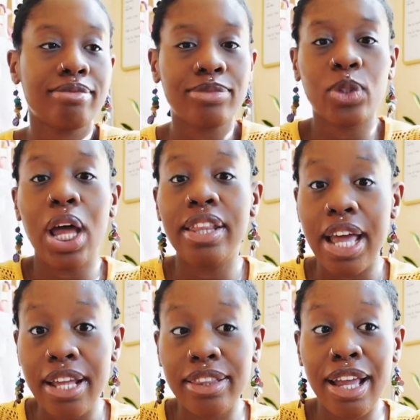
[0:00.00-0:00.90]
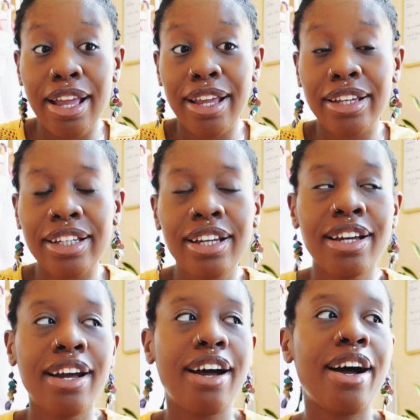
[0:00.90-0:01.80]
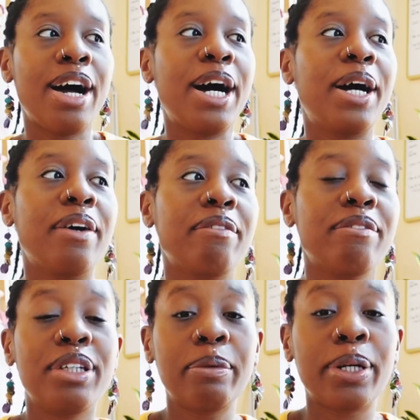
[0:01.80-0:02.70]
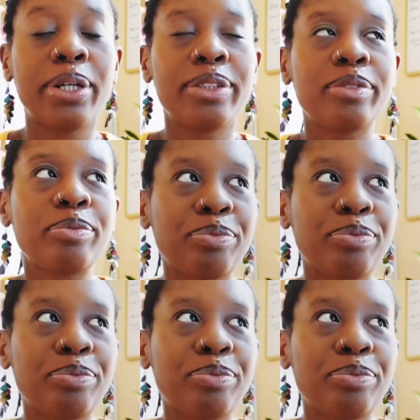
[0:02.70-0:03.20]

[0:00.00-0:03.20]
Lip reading: that thing, B word